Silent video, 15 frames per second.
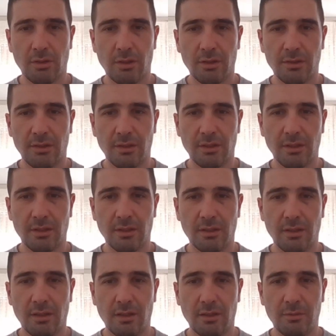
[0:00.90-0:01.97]
Cody
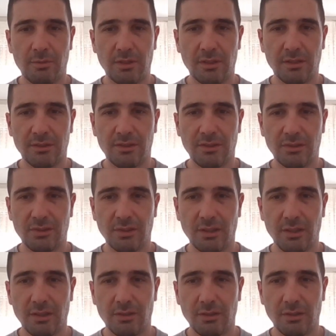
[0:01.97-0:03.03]
Garbrandt is
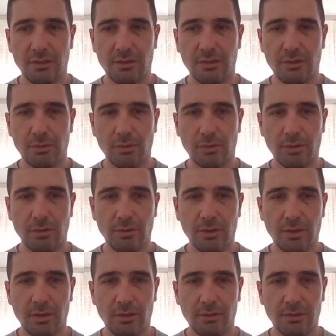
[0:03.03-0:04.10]
slated to go
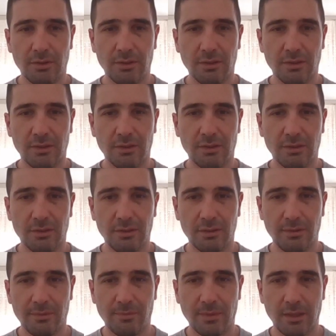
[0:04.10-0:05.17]
down in
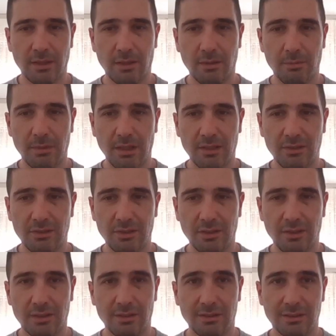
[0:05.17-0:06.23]
uh,
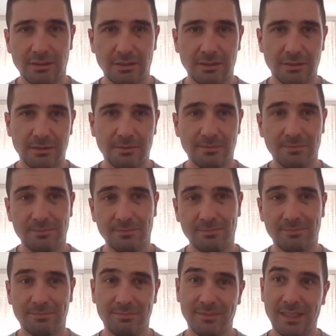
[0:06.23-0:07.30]
amazing uh,
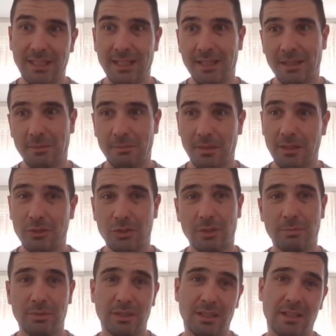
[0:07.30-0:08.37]

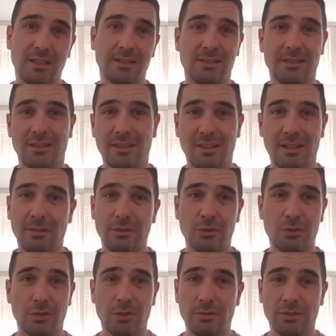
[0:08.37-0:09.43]
matchup against
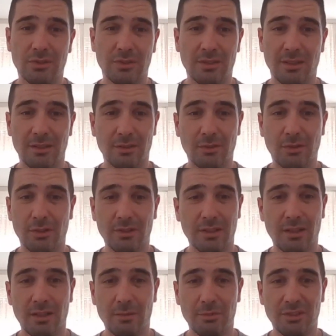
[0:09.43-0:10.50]
Trevin Jones. And Cody
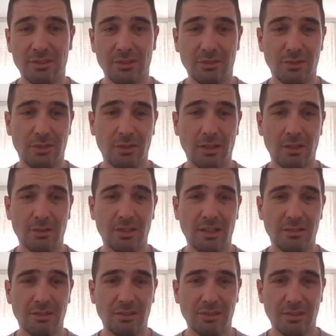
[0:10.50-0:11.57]
Garbrandt is a knockout
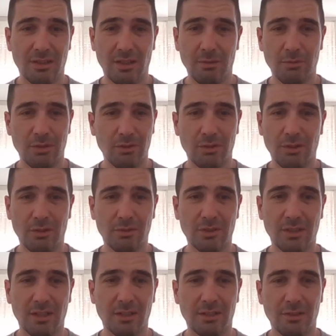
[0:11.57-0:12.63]
artist. I mean, you know
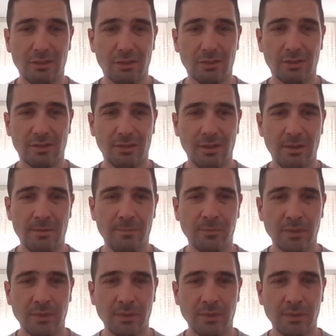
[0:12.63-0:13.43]
the guy. He knocked,